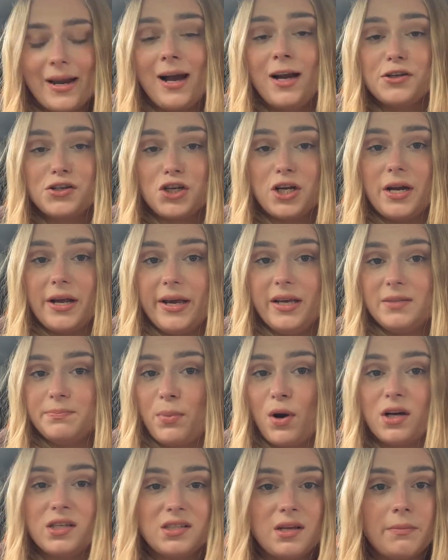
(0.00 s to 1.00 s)
Actually,
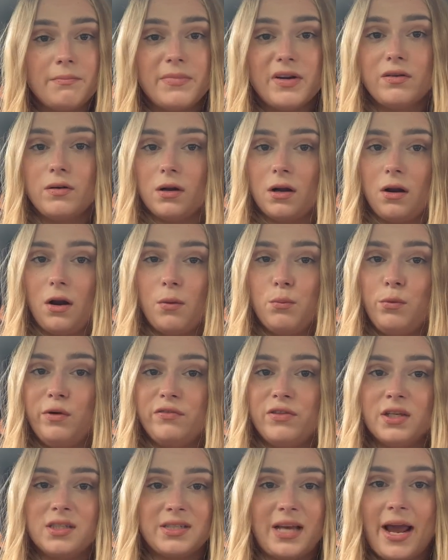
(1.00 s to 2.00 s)
by some miracle, I'm with
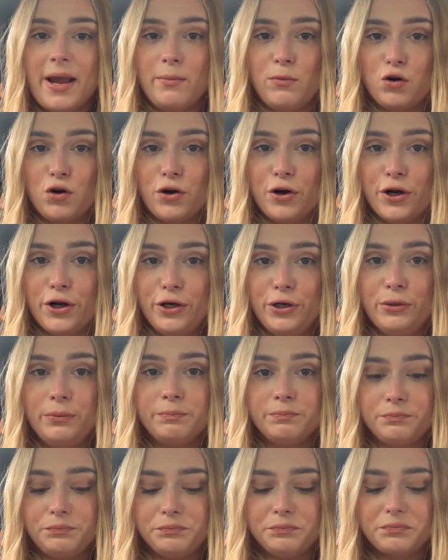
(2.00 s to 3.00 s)
the same crew
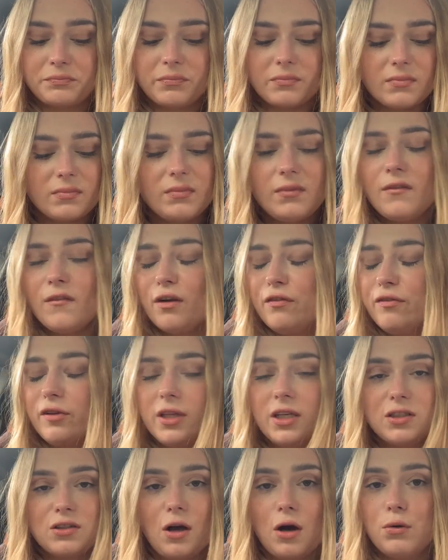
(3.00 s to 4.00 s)
for
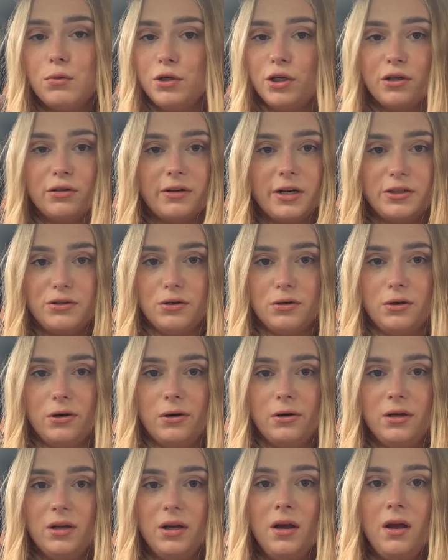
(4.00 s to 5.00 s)
this whole Euro
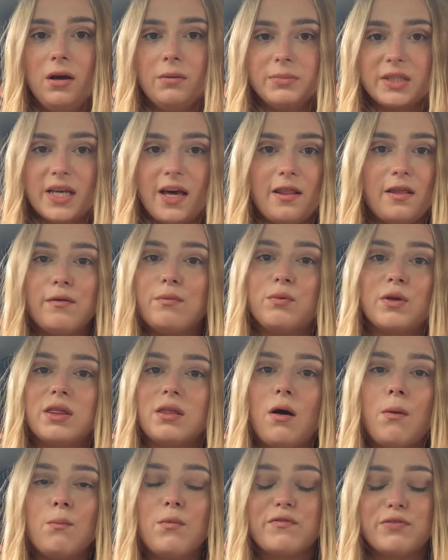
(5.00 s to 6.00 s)
tour together with
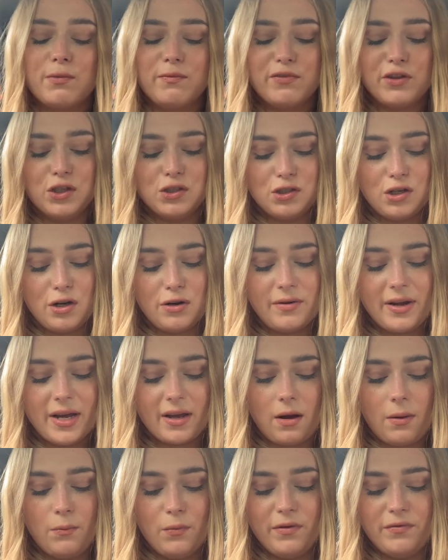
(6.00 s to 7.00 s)
I'm with them for the Zurich,
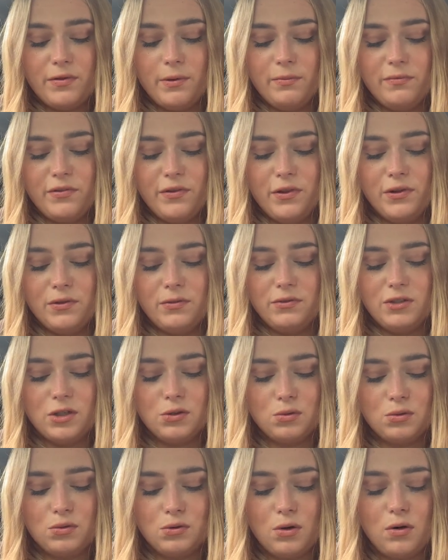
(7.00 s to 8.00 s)
I'm with them for the
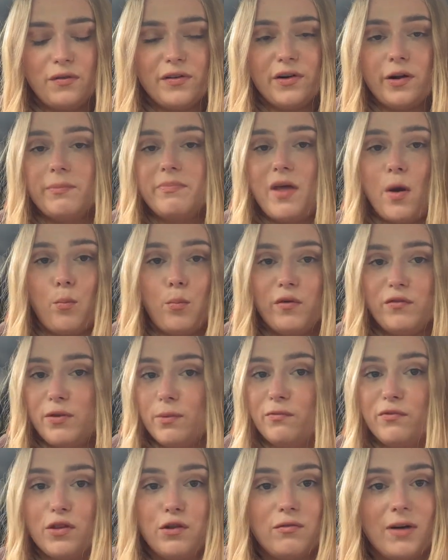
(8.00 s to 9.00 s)
Dusseldorf, and I'm then with
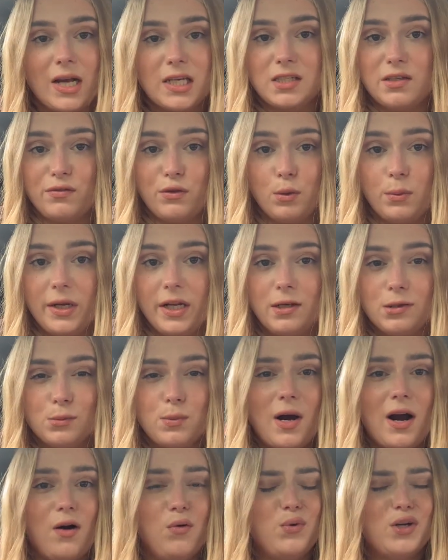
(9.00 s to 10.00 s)
them for the rest of the week as
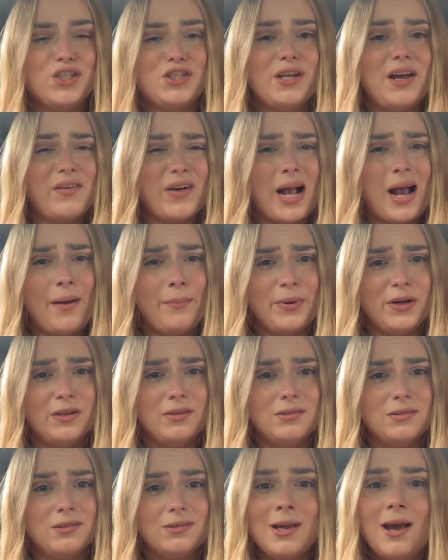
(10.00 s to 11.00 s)
well, which never
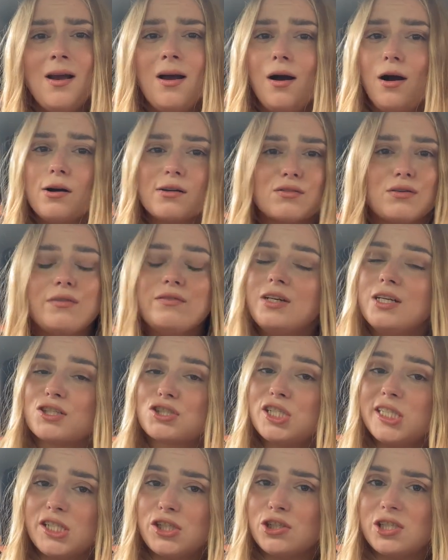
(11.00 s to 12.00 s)
happens after I've
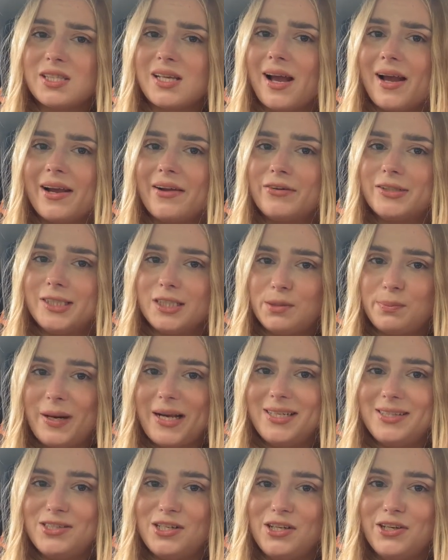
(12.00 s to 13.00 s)
literally just sat here and
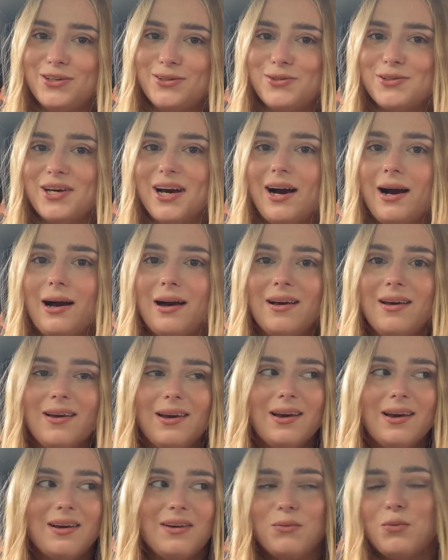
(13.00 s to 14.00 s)
explained to you that
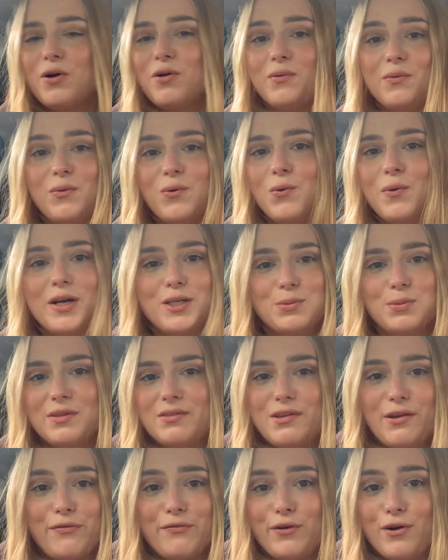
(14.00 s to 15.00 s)
we're always with
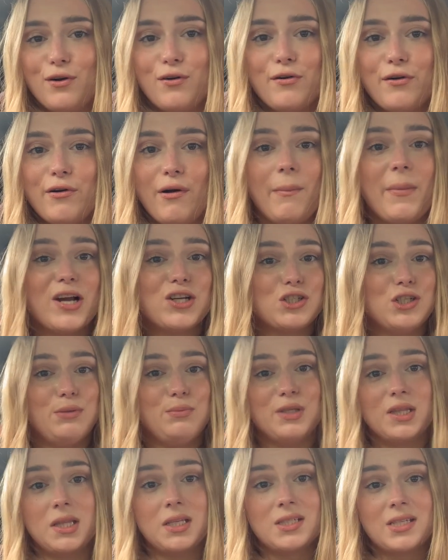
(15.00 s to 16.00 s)
different crew. I'm actually
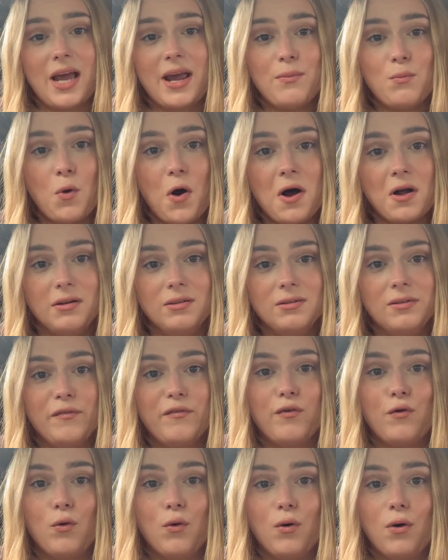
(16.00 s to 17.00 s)
with the same one
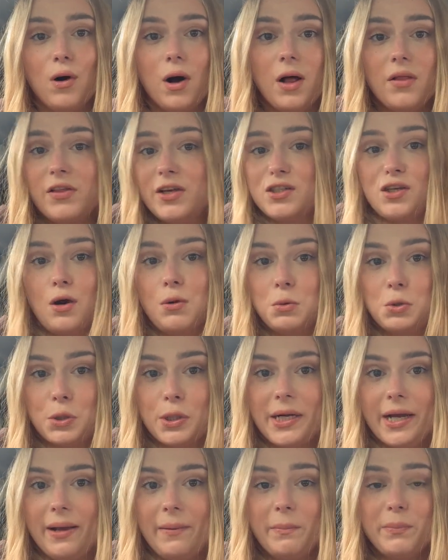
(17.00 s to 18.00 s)
for this whole
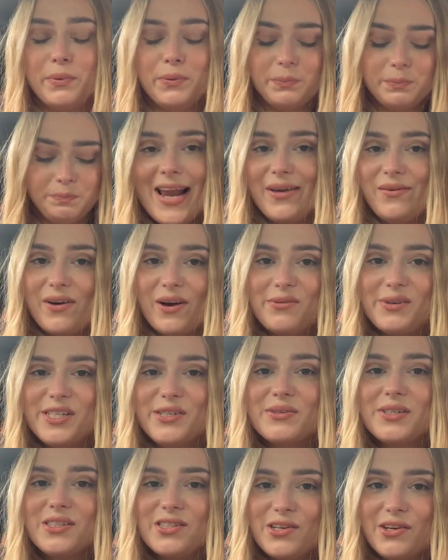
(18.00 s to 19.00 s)
trip. Anyway, we
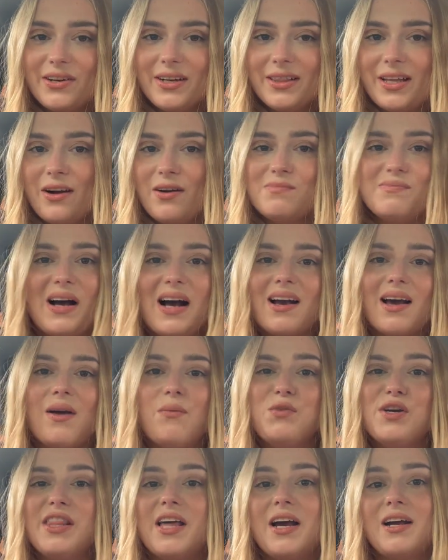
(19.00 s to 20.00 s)
do a Zurich there and back
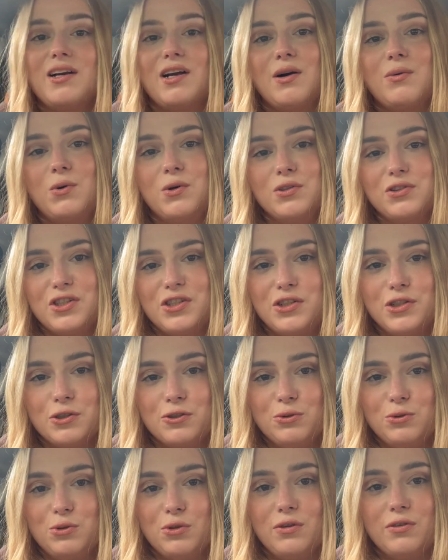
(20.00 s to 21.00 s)
and we then go on to
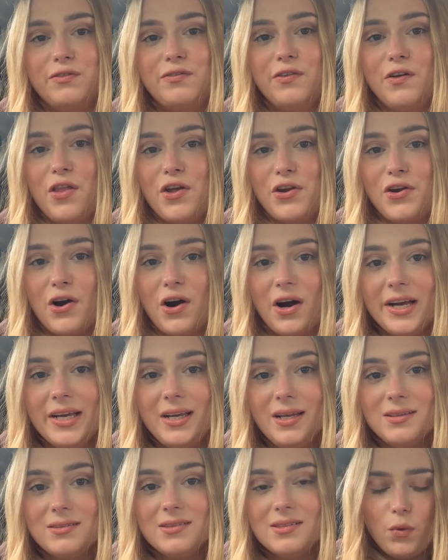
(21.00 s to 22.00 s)
Dusseldorf for the
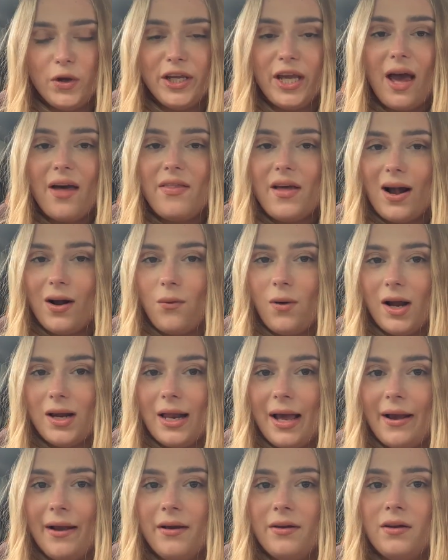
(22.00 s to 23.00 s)
night. We get there quite
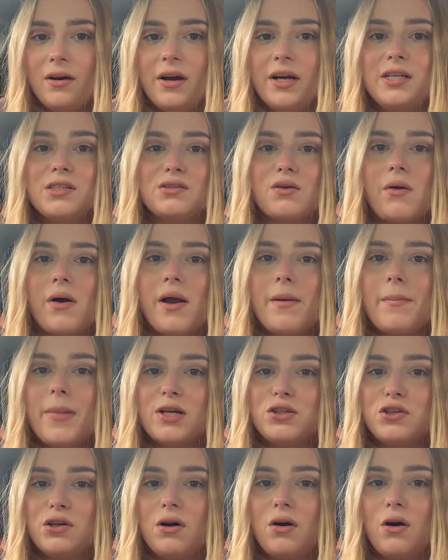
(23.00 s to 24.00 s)
late at night, so I
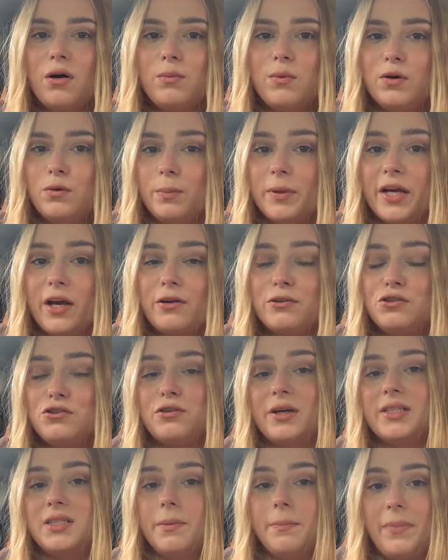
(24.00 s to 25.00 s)
imagine I will be going
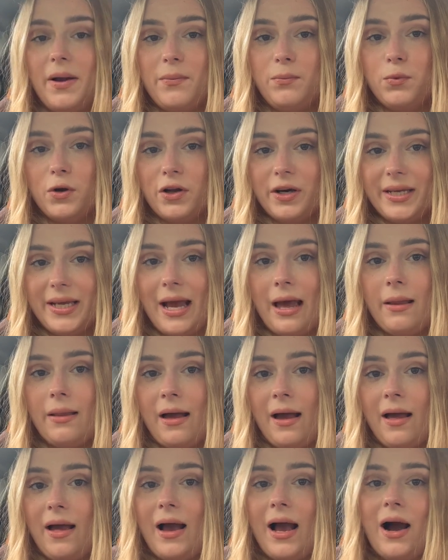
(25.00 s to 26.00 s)
straight to bed when I get
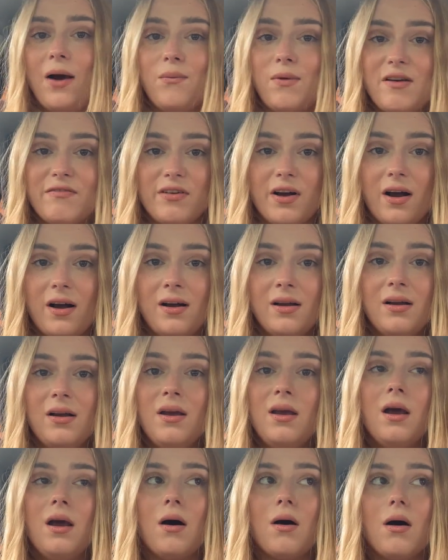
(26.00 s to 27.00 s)
there. However,
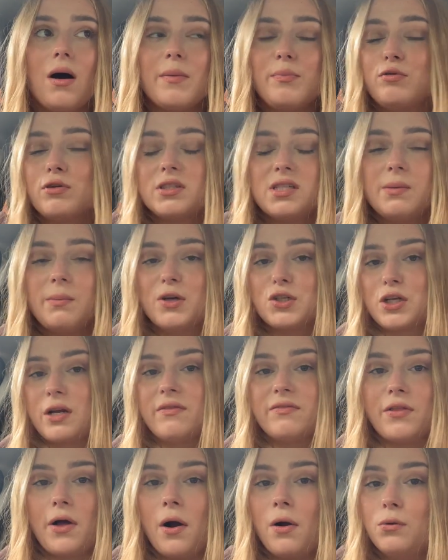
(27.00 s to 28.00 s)
I pretty much
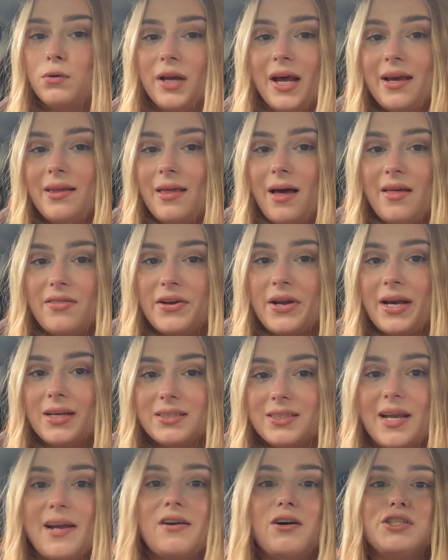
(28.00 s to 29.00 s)
have the whole day there the next
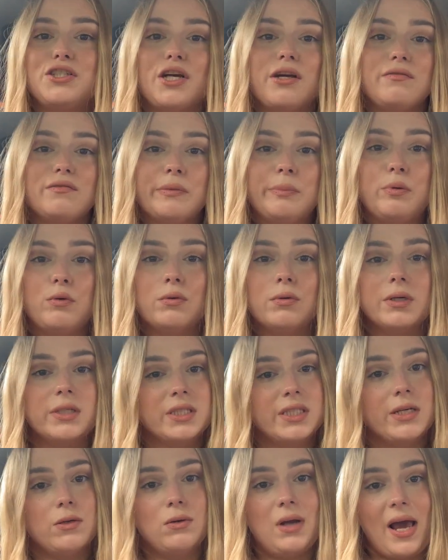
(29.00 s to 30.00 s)
day. I don't report
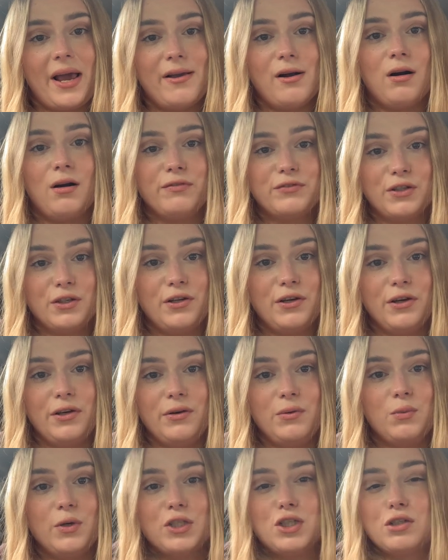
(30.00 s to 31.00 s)
until late
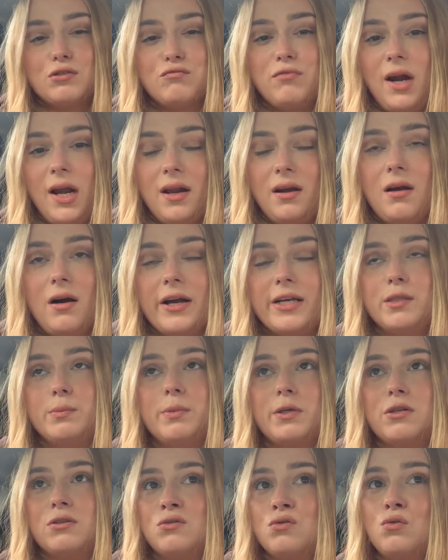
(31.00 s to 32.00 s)
afternoon, which is really nice
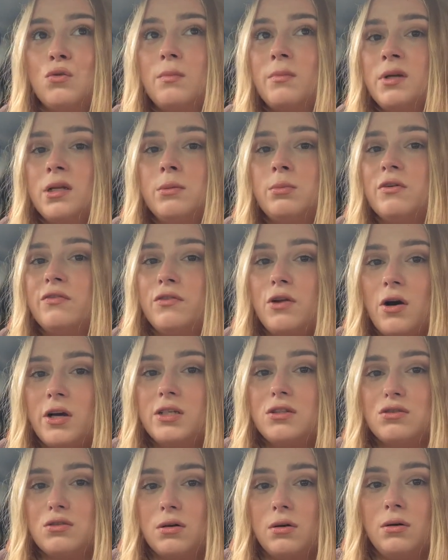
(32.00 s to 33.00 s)
because normally with
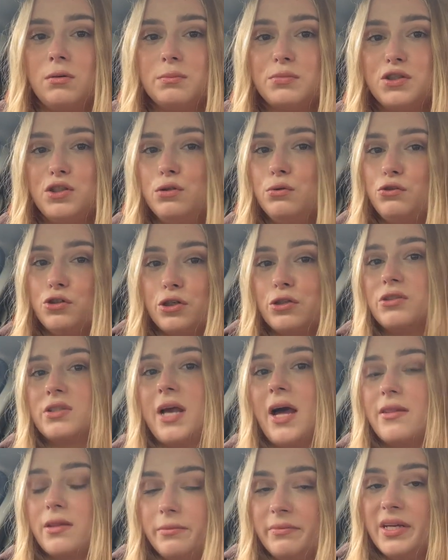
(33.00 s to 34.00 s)
night stops, you just
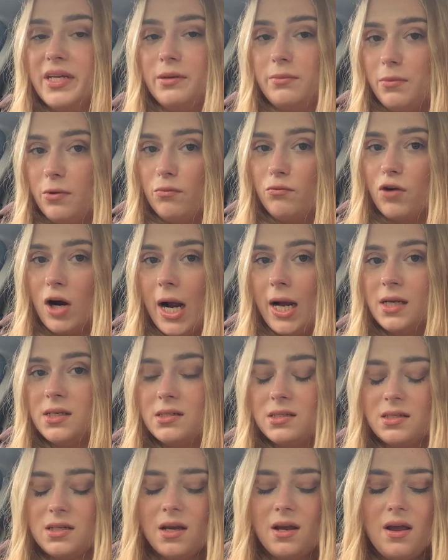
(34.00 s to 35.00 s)
get the minimum
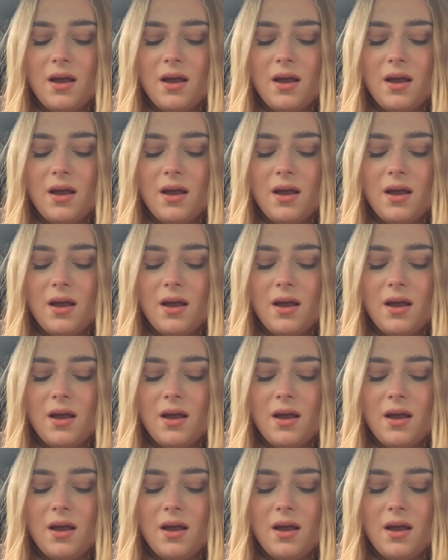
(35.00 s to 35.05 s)
rest.